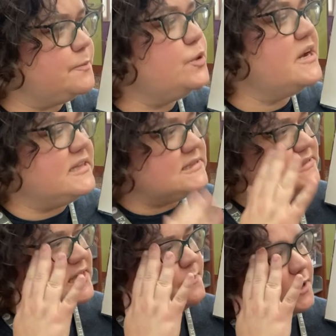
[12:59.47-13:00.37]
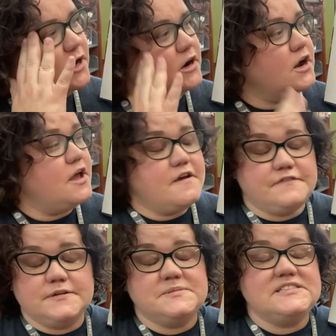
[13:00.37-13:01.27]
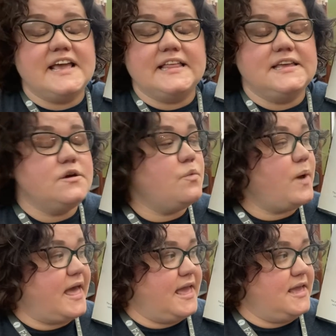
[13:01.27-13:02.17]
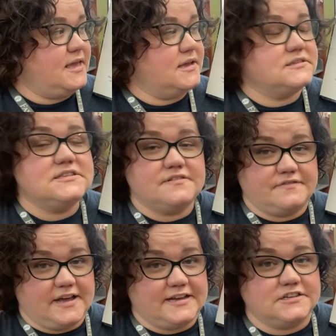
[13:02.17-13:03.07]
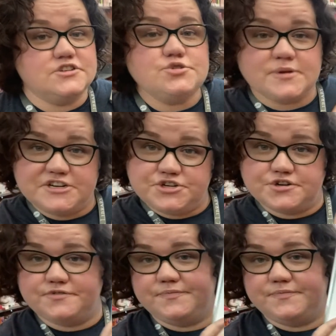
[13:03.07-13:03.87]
prince keep her from sailing away to find treasure.